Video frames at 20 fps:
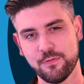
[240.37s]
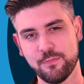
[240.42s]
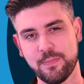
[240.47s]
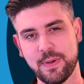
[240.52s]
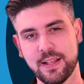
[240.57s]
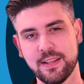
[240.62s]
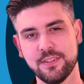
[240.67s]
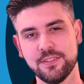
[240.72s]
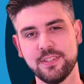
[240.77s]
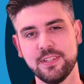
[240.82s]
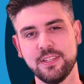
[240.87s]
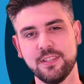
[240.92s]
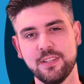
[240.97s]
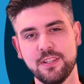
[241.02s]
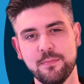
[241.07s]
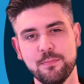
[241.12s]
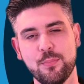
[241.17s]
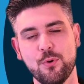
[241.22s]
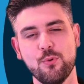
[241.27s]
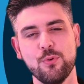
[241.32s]
of balancing
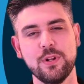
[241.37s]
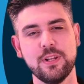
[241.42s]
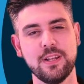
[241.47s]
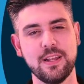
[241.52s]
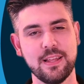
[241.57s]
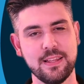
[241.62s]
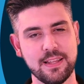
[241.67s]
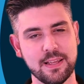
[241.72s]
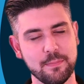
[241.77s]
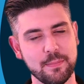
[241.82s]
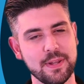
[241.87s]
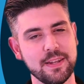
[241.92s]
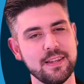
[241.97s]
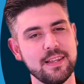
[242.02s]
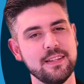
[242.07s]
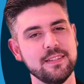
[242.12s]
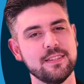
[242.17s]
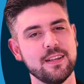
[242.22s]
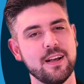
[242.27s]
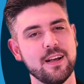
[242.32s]
the important yet
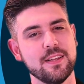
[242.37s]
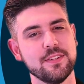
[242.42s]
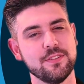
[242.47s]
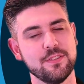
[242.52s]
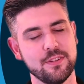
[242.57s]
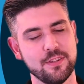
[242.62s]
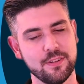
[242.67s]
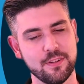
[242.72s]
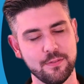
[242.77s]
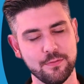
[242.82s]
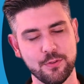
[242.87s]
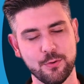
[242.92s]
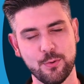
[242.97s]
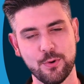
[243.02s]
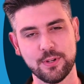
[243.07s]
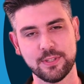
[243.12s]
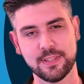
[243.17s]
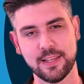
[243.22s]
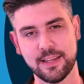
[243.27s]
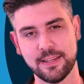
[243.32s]
mundane tasks of the
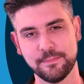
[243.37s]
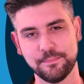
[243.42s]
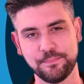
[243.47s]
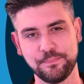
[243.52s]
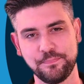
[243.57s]
workday.